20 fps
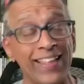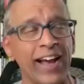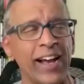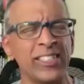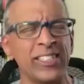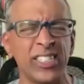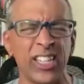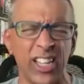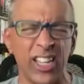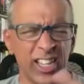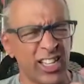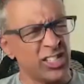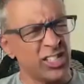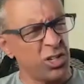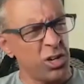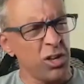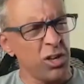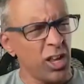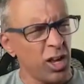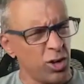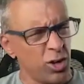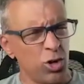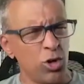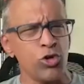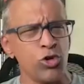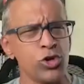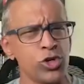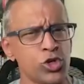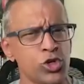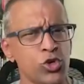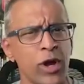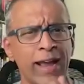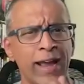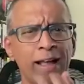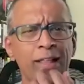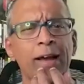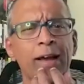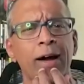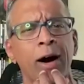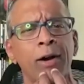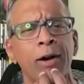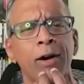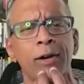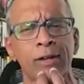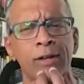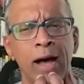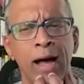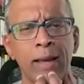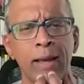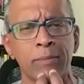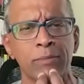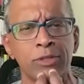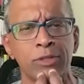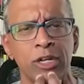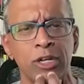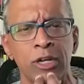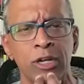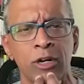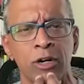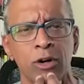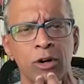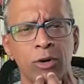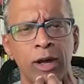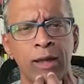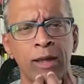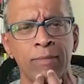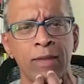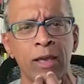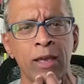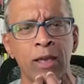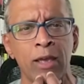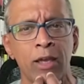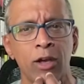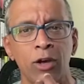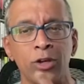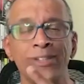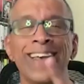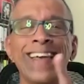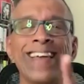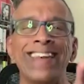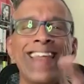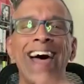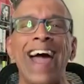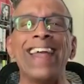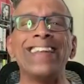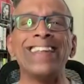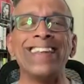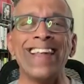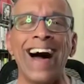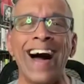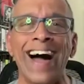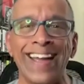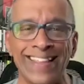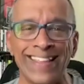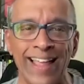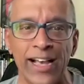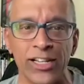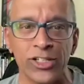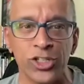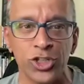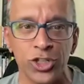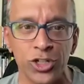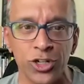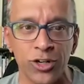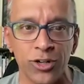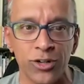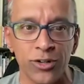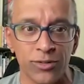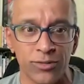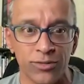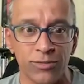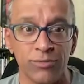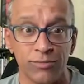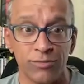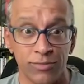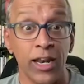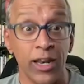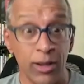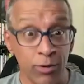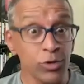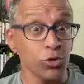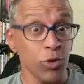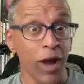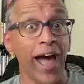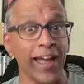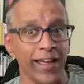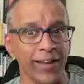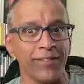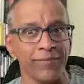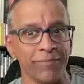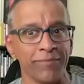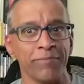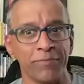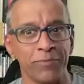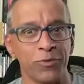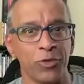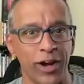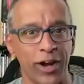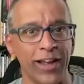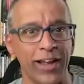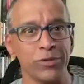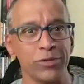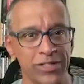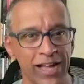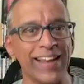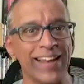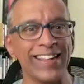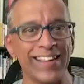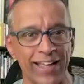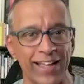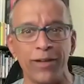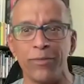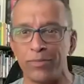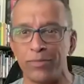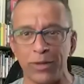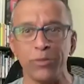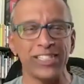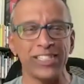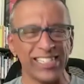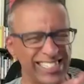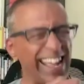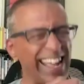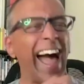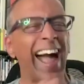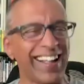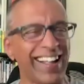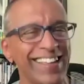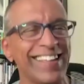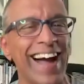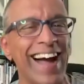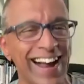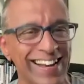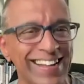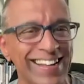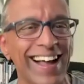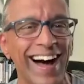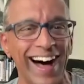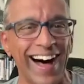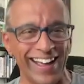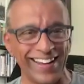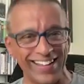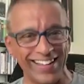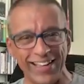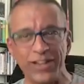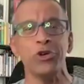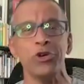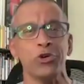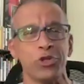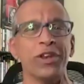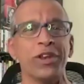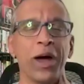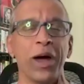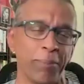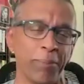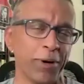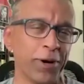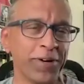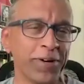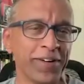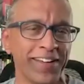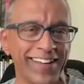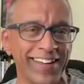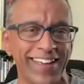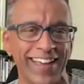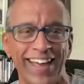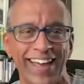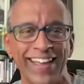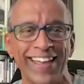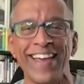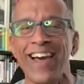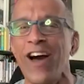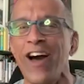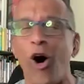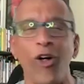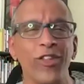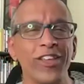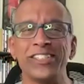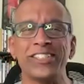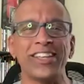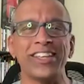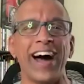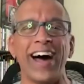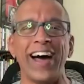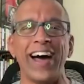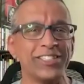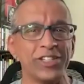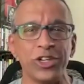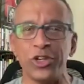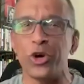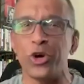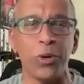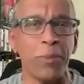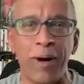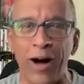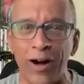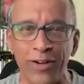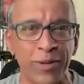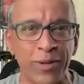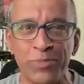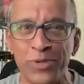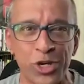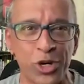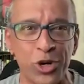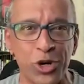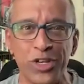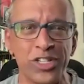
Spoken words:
I said, because you usually strike out like 100 times a year, right? He goes 99 last year, and he was right. Right? It was 90. It was exactly 99. He knew the number. Okay, all these guys, and you're among them too.